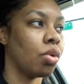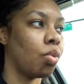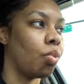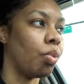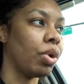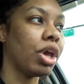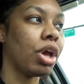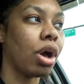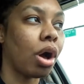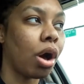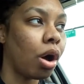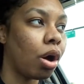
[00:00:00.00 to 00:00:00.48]

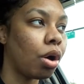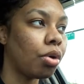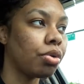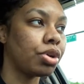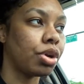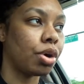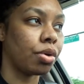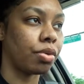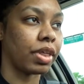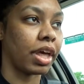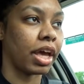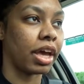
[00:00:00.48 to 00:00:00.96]
We all
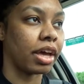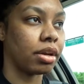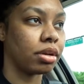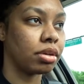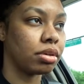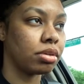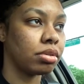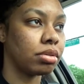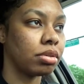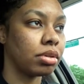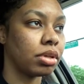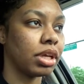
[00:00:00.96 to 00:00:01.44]
know that.
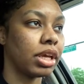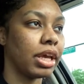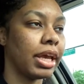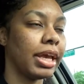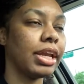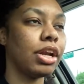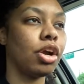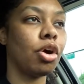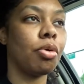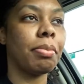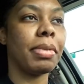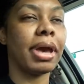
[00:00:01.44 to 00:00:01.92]

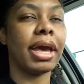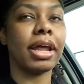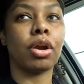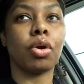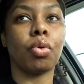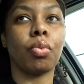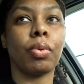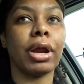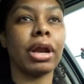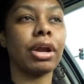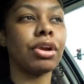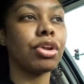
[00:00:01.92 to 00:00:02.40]
It don't
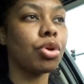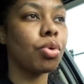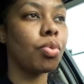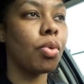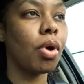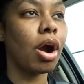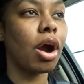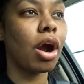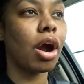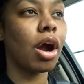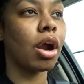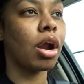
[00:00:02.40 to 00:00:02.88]
matter where
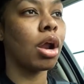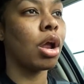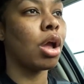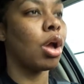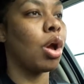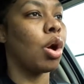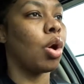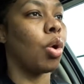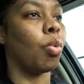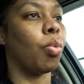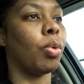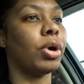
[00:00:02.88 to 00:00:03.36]
you are,
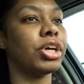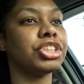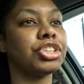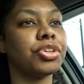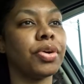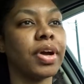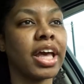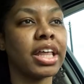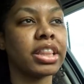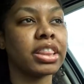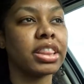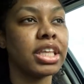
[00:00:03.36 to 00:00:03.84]
what
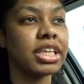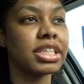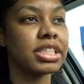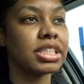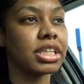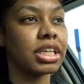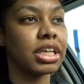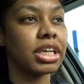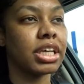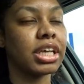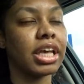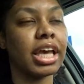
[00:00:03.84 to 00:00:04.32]
your
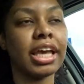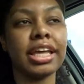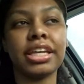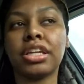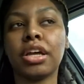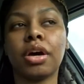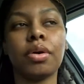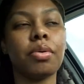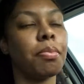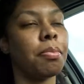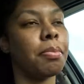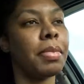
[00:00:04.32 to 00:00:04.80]
ethnicity, it
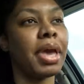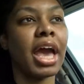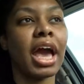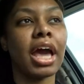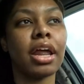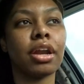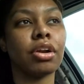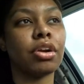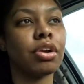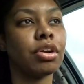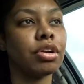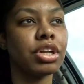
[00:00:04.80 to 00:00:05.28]
don't
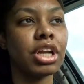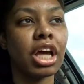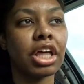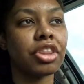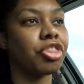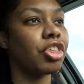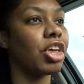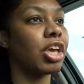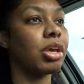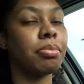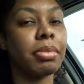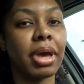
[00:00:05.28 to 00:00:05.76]
matter.
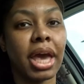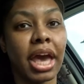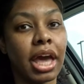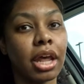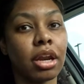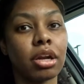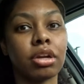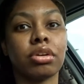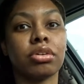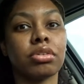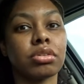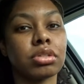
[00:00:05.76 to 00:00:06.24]
Nothing
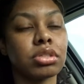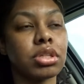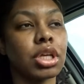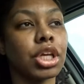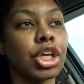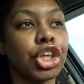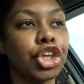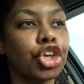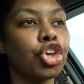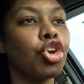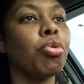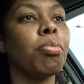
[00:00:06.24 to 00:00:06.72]
matters.
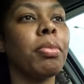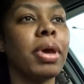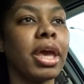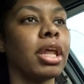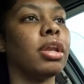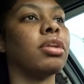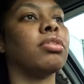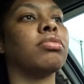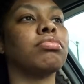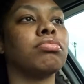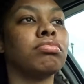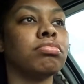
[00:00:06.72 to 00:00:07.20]

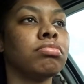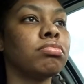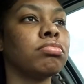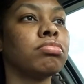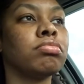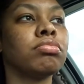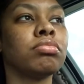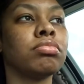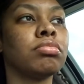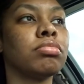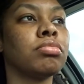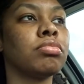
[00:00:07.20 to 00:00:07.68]

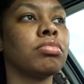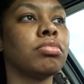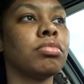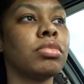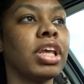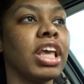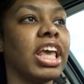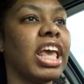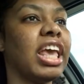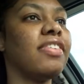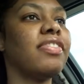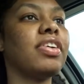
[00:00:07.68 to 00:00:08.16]

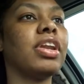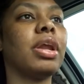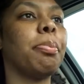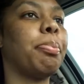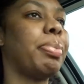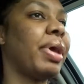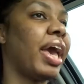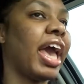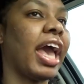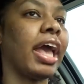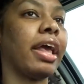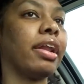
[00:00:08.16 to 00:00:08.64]
Human, even a
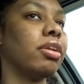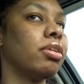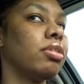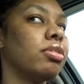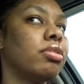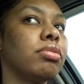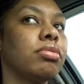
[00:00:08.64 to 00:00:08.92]
pet.